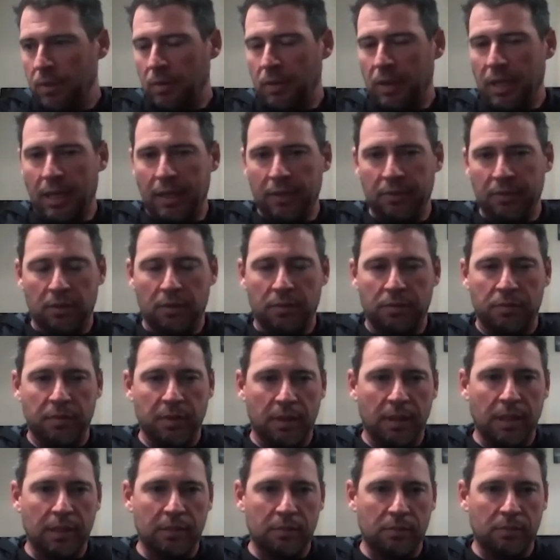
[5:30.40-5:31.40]
guys that'll
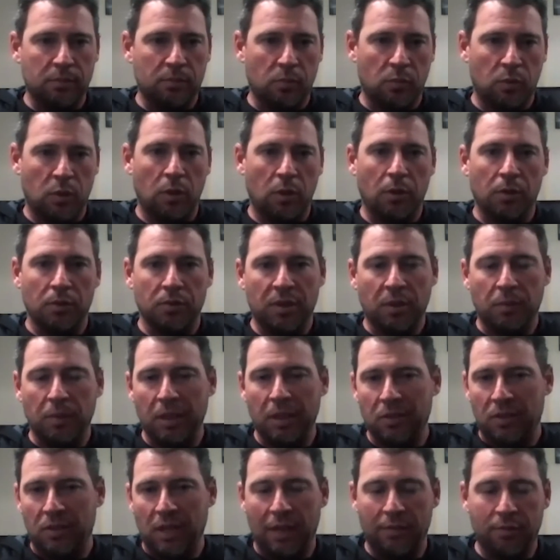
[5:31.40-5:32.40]
fill out roles that we
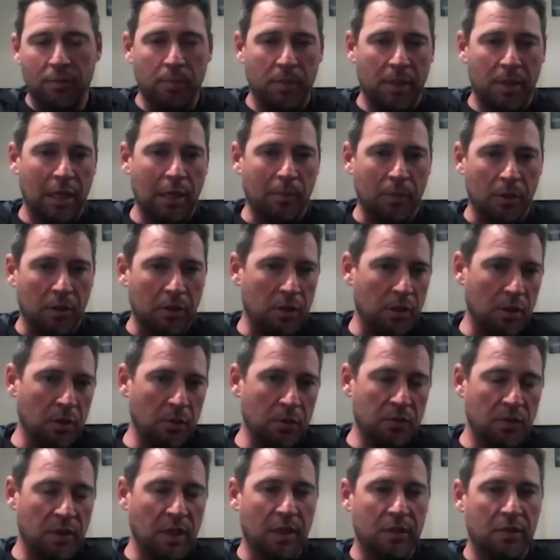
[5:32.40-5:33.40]
just haven't been able to
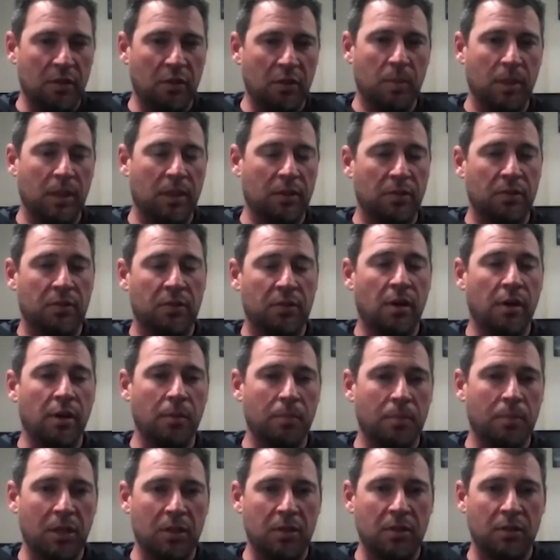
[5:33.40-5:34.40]
use yet just because the
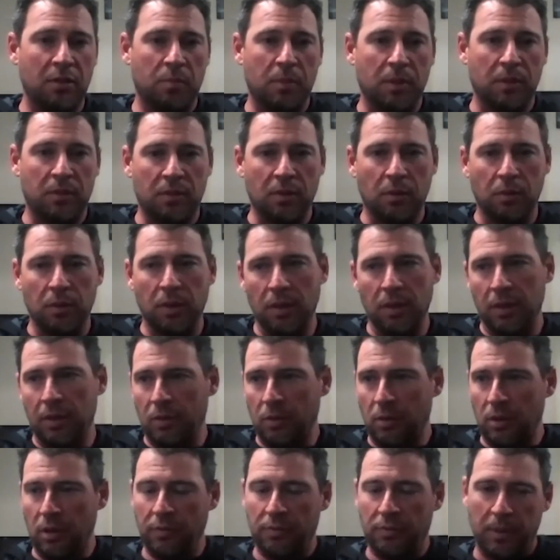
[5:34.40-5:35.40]
starting pitching's been so good,
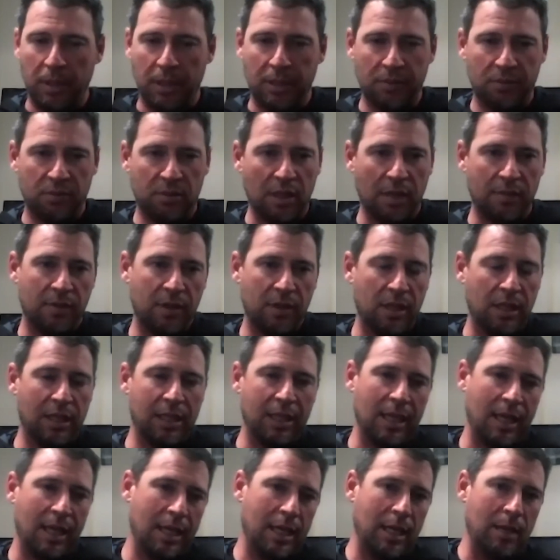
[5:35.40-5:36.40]
or you've played a 7-inning
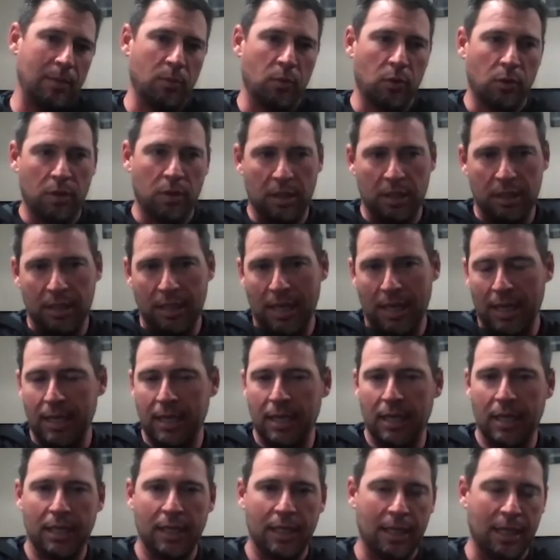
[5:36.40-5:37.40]
game or a
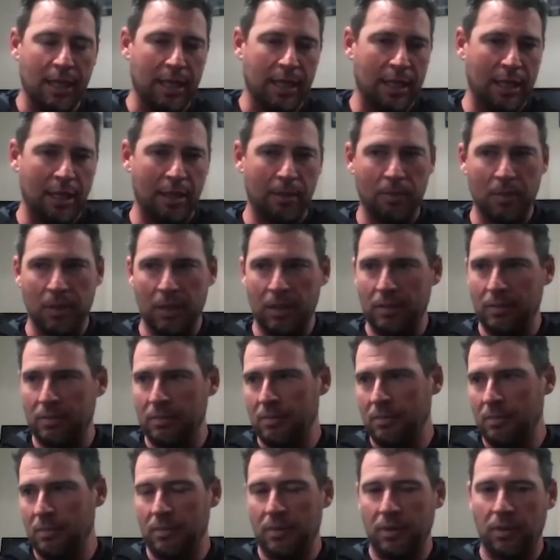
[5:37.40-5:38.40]
9-inning game
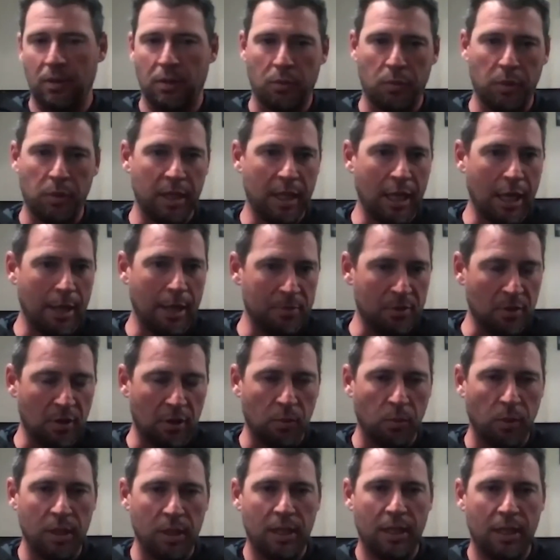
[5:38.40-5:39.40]
and 3 games on
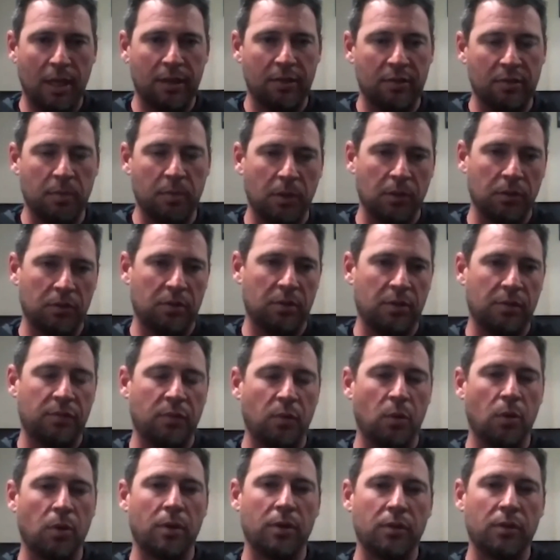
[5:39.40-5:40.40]
a weekend as opposed to the
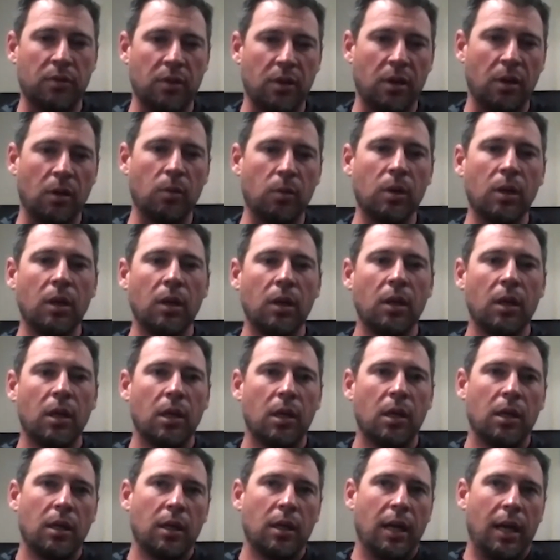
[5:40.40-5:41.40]
4. So
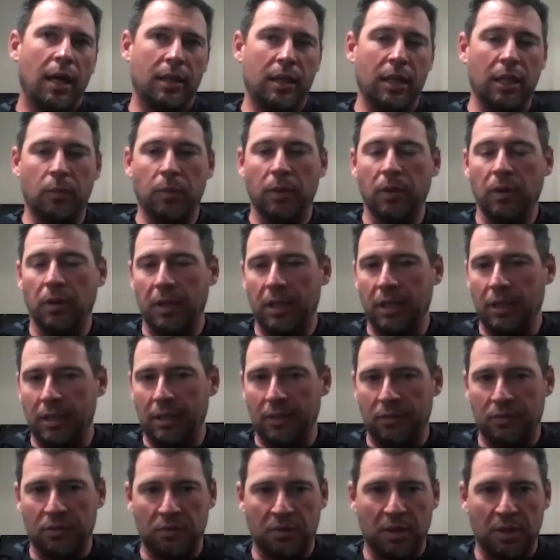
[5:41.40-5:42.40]
I think we look at
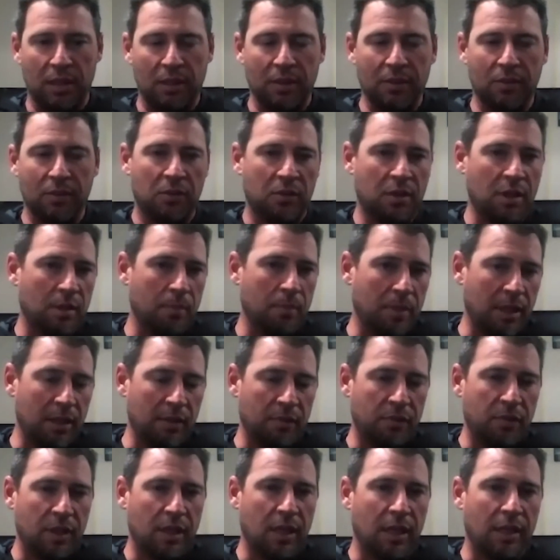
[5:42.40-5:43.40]
this as, hey, this is going to
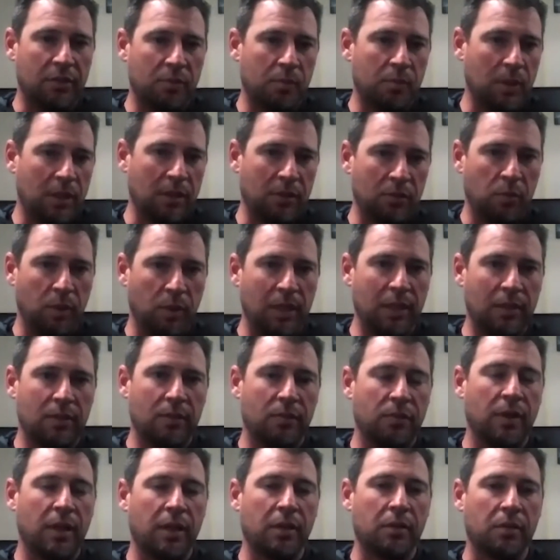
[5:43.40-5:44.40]
benefit us because we get to
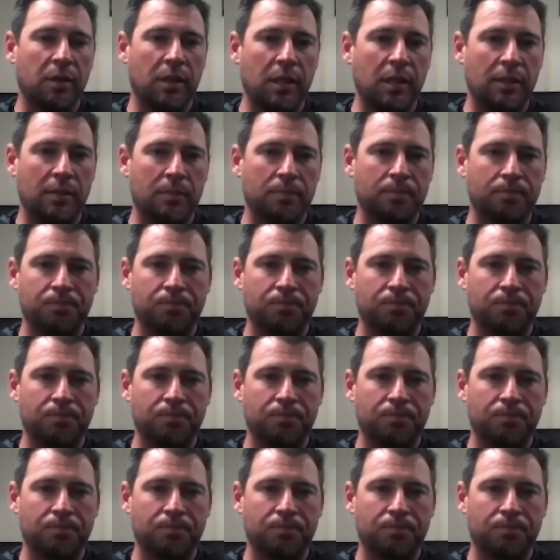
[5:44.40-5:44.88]
finally,